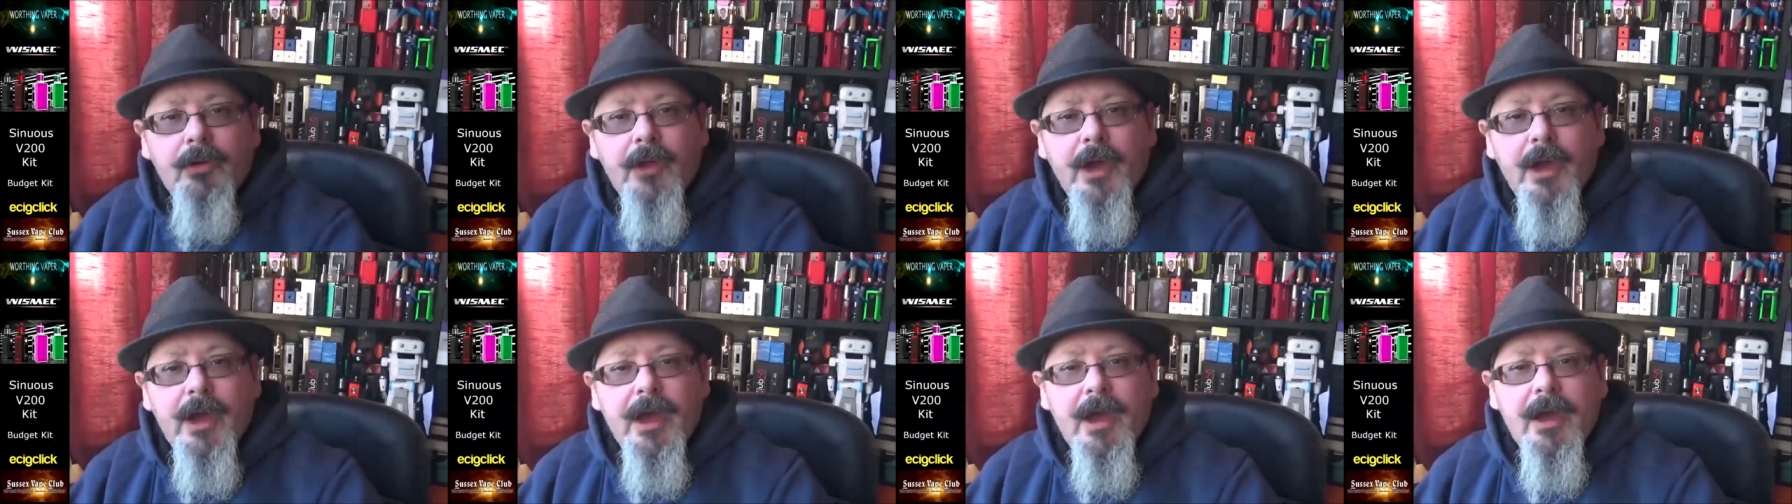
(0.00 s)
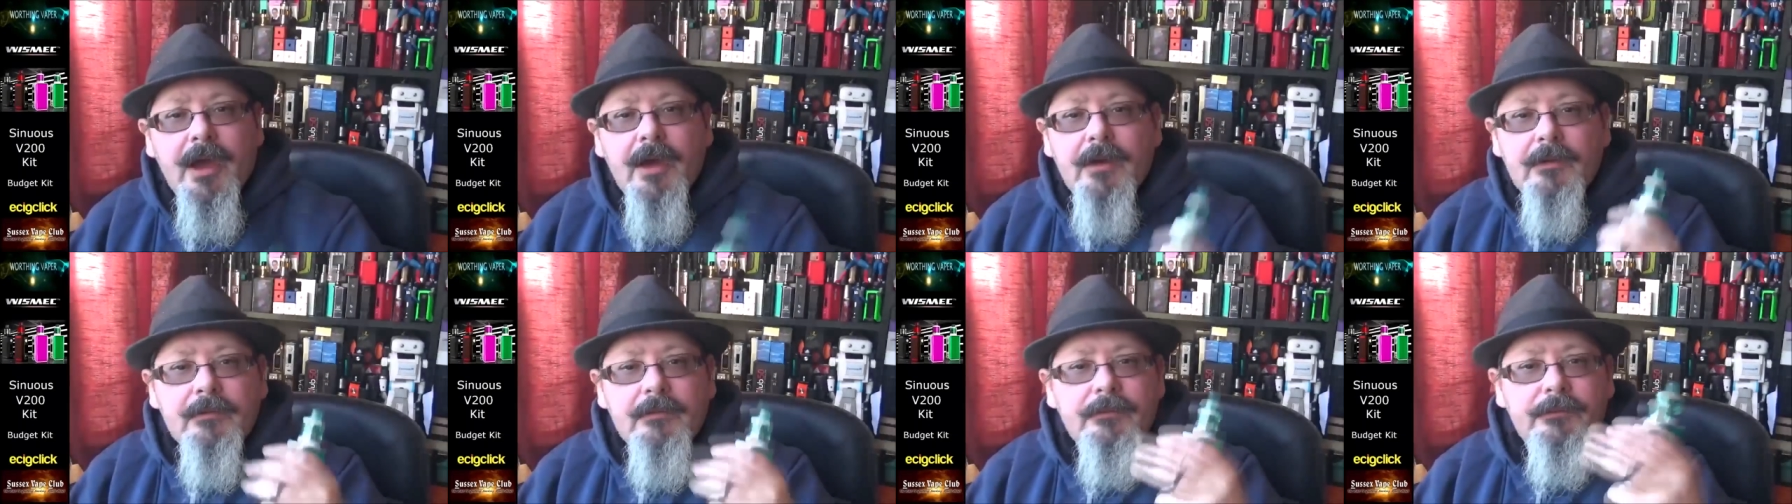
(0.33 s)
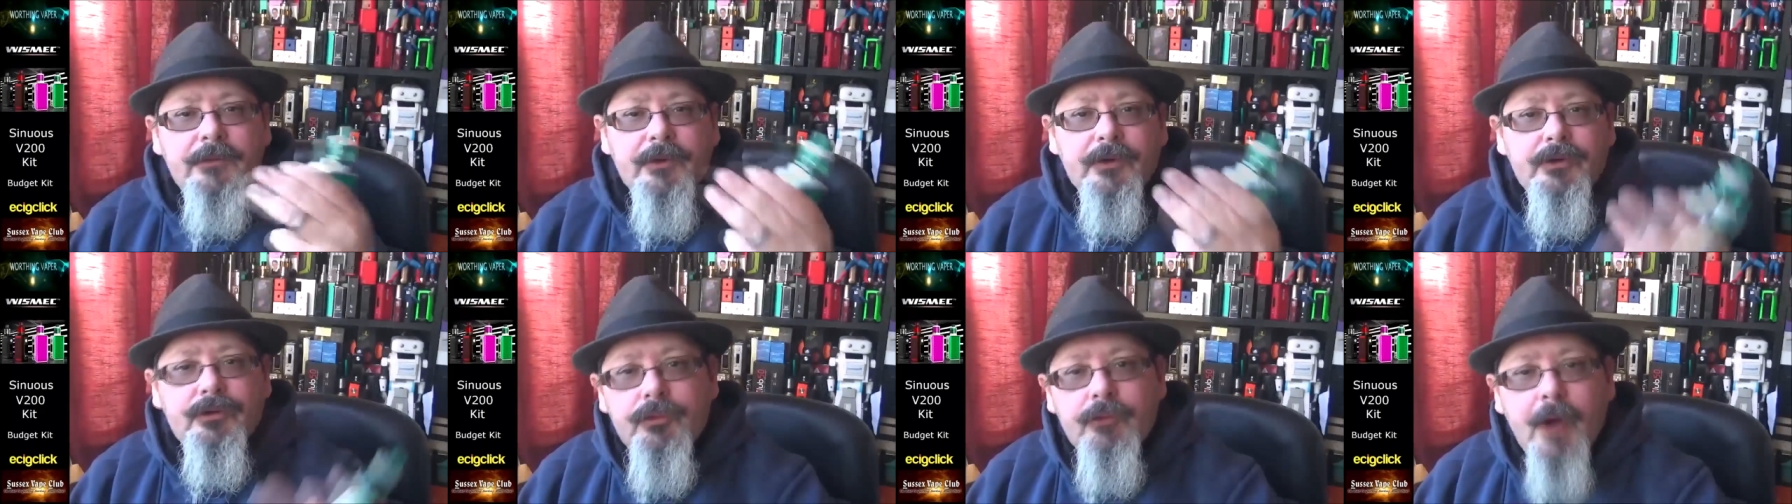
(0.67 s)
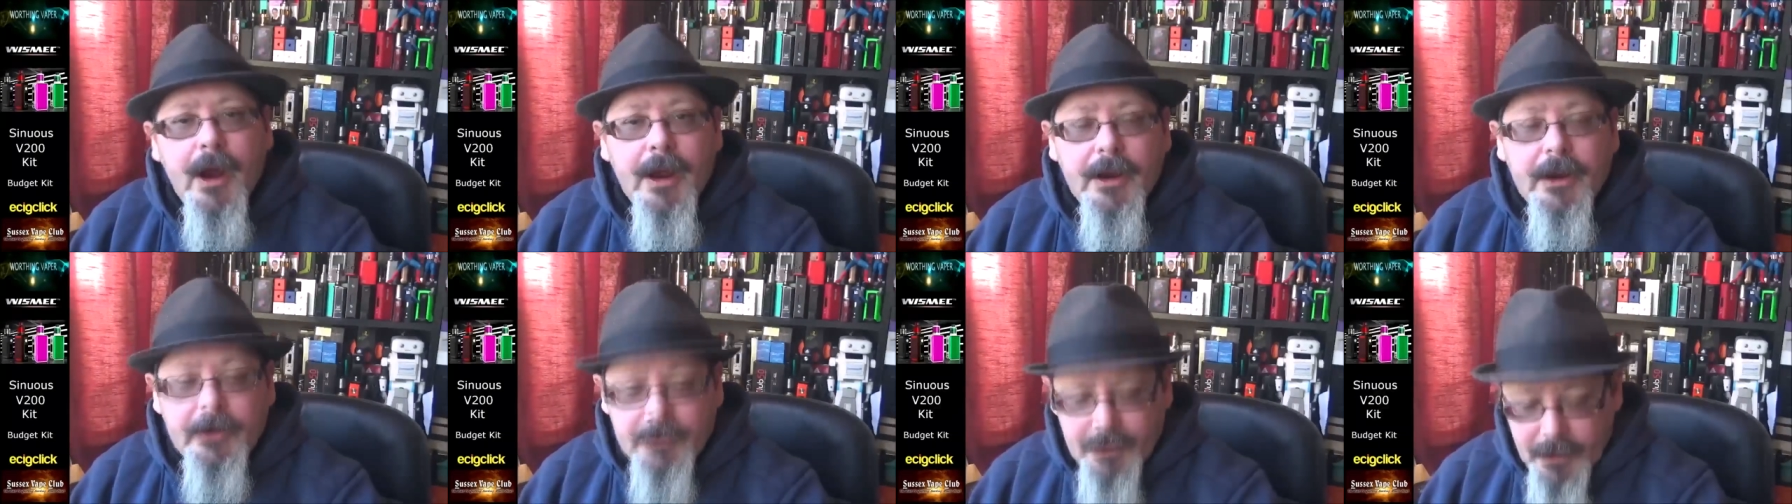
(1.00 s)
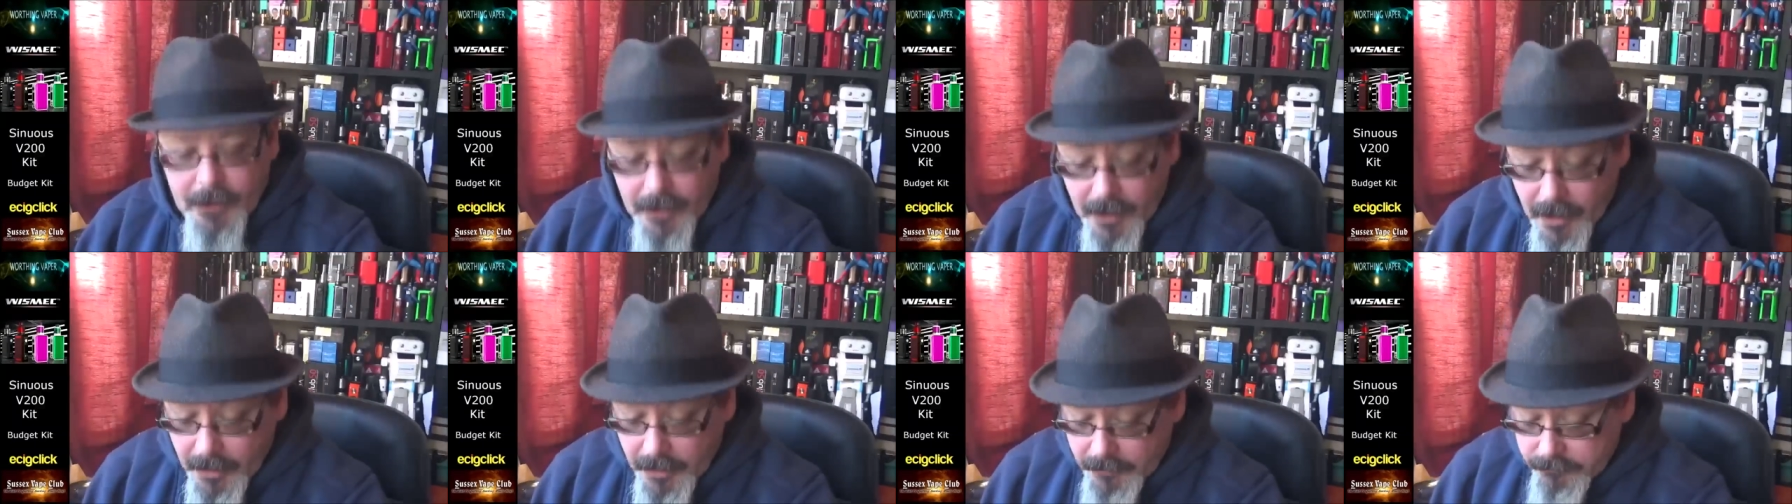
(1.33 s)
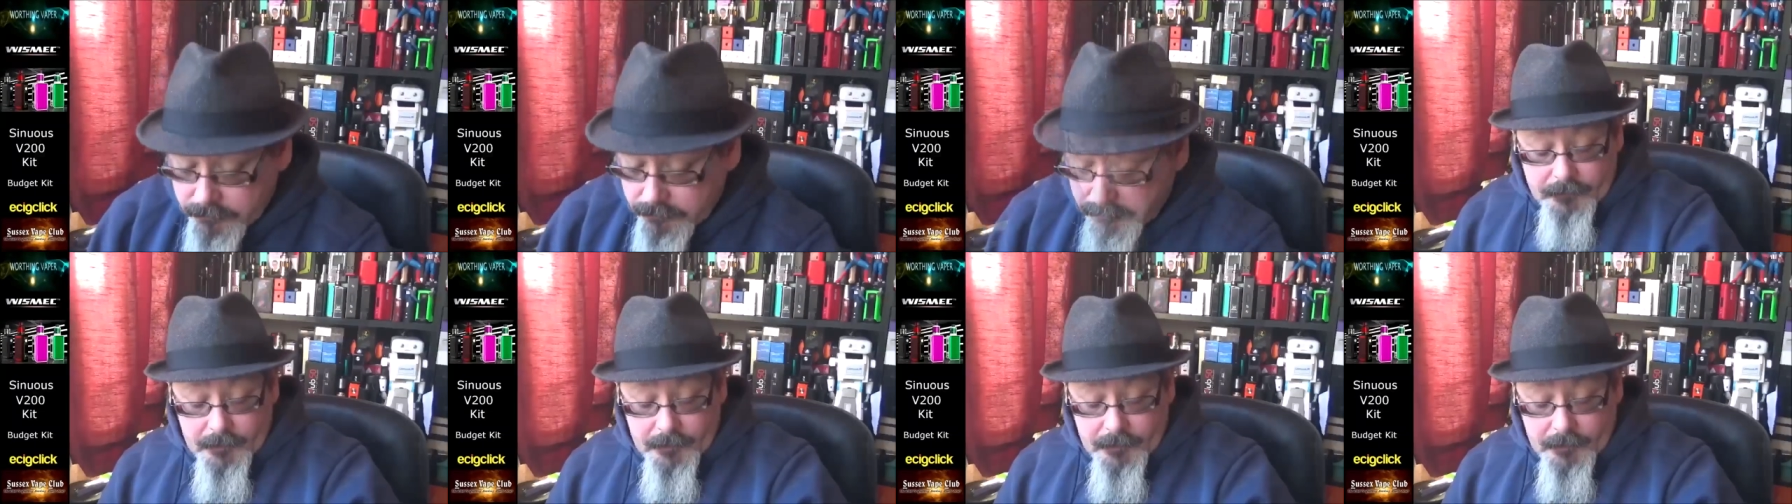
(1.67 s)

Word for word: there for direct to lung.